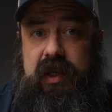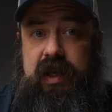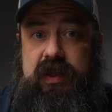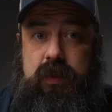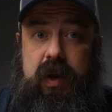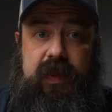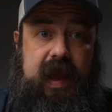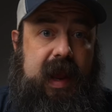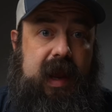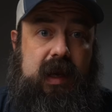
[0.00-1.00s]
is with
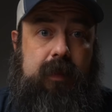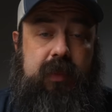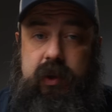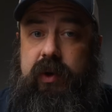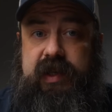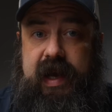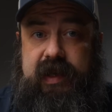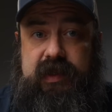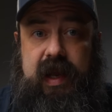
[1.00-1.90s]
a computer test,